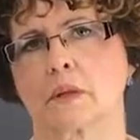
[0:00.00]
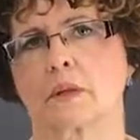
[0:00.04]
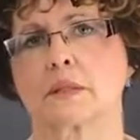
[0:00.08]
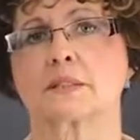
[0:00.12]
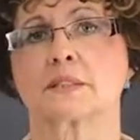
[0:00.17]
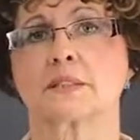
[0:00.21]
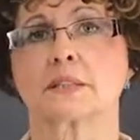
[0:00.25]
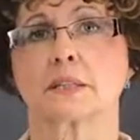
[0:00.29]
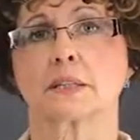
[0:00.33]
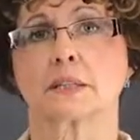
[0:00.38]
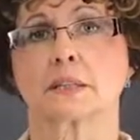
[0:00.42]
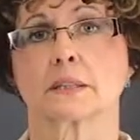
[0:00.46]

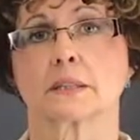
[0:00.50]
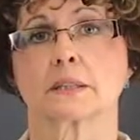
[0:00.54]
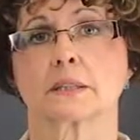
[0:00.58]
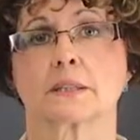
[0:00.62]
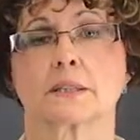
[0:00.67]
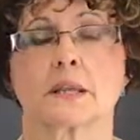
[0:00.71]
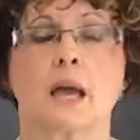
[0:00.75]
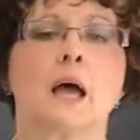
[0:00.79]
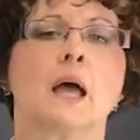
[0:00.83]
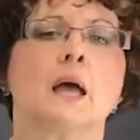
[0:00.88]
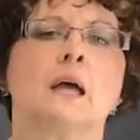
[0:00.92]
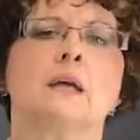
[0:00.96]
6,
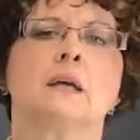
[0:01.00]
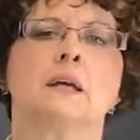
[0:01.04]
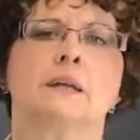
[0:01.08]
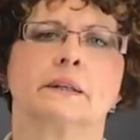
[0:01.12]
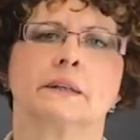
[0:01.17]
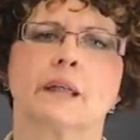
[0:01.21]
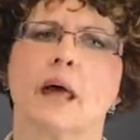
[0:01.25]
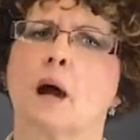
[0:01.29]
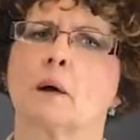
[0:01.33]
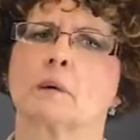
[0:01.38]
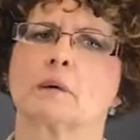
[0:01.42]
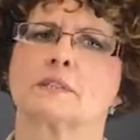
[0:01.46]

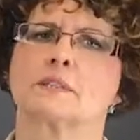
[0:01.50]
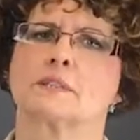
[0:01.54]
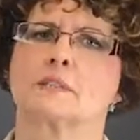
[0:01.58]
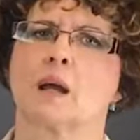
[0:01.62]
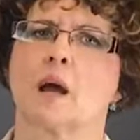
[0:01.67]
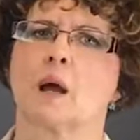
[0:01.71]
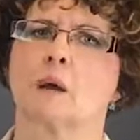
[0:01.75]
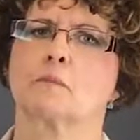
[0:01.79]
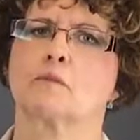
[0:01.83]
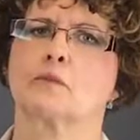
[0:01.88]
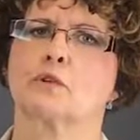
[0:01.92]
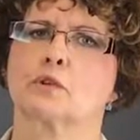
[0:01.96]
now it's
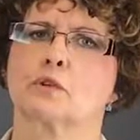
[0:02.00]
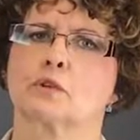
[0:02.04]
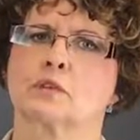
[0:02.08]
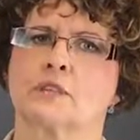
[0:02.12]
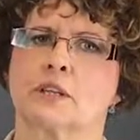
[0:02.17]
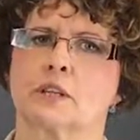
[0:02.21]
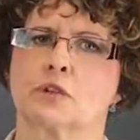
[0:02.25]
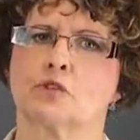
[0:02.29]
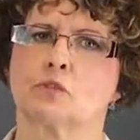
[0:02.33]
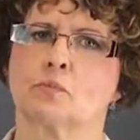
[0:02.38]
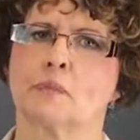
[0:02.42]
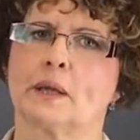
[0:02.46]
time for your
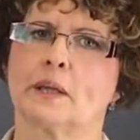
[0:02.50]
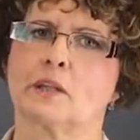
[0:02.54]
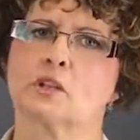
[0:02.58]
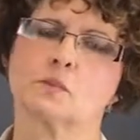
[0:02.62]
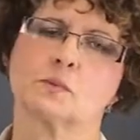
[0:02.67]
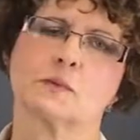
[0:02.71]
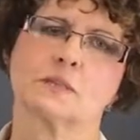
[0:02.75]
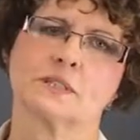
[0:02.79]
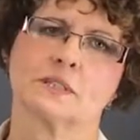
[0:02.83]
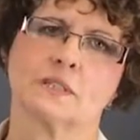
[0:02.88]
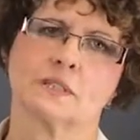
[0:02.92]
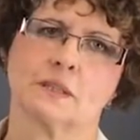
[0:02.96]
senior
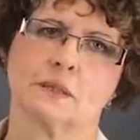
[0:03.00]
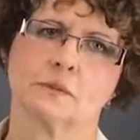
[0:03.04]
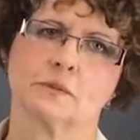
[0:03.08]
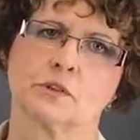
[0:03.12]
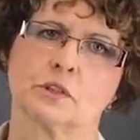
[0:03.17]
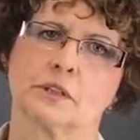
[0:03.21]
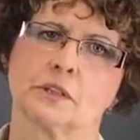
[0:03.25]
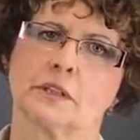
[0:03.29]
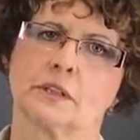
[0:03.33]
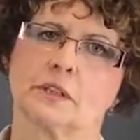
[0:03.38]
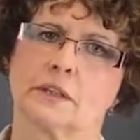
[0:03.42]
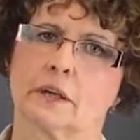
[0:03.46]
management team
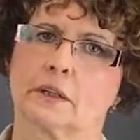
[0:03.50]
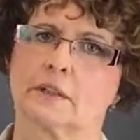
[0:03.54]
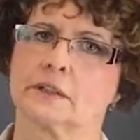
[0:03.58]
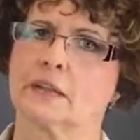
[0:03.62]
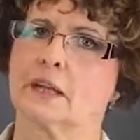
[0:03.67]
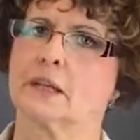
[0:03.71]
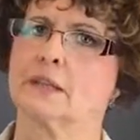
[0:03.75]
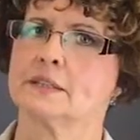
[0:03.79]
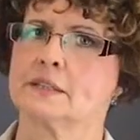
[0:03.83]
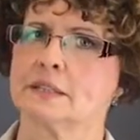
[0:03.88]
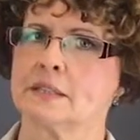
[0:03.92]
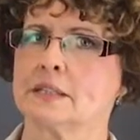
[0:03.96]
to conduct
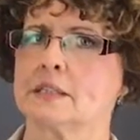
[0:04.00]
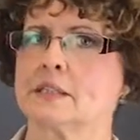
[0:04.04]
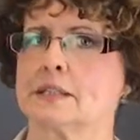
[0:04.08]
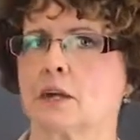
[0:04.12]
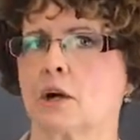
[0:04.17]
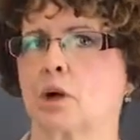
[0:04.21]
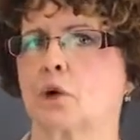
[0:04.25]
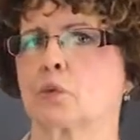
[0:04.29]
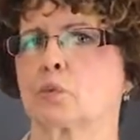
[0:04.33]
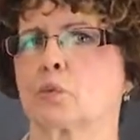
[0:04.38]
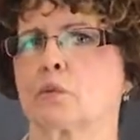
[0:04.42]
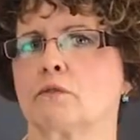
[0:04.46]
a
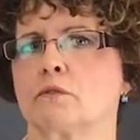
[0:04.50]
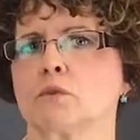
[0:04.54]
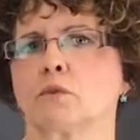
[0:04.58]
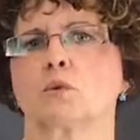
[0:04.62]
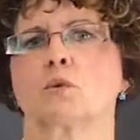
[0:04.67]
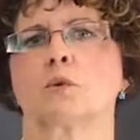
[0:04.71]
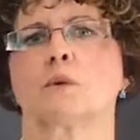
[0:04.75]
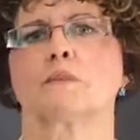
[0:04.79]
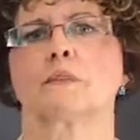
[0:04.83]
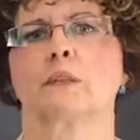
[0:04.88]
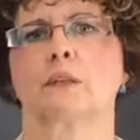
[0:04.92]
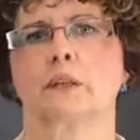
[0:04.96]
detailed
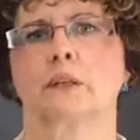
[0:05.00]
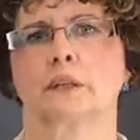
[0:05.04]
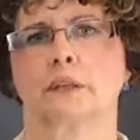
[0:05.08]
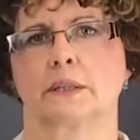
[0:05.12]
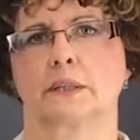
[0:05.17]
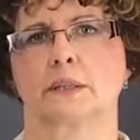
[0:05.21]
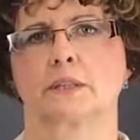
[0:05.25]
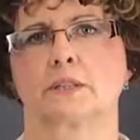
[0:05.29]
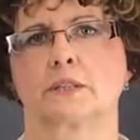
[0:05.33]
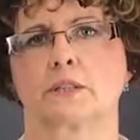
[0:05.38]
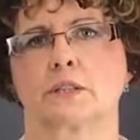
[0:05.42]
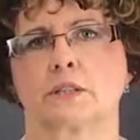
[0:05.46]
review of the
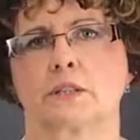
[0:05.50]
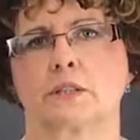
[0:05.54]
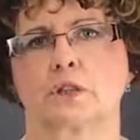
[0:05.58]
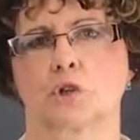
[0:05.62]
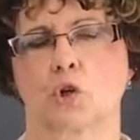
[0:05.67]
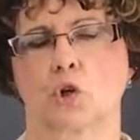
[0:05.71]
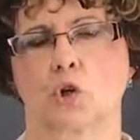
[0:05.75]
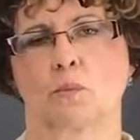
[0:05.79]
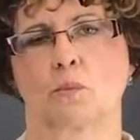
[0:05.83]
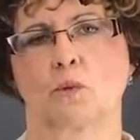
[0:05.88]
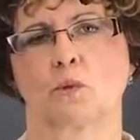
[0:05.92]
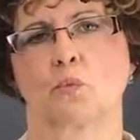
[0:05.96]
list to
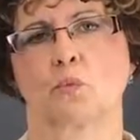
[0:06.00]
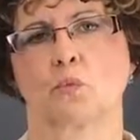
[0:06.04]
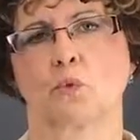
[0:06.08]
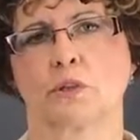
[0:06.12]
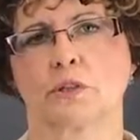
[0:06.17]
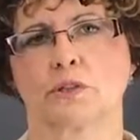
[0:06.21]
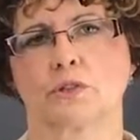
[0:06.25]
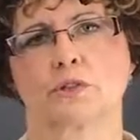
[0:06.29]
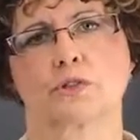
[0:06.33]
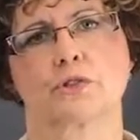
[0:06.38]
determine which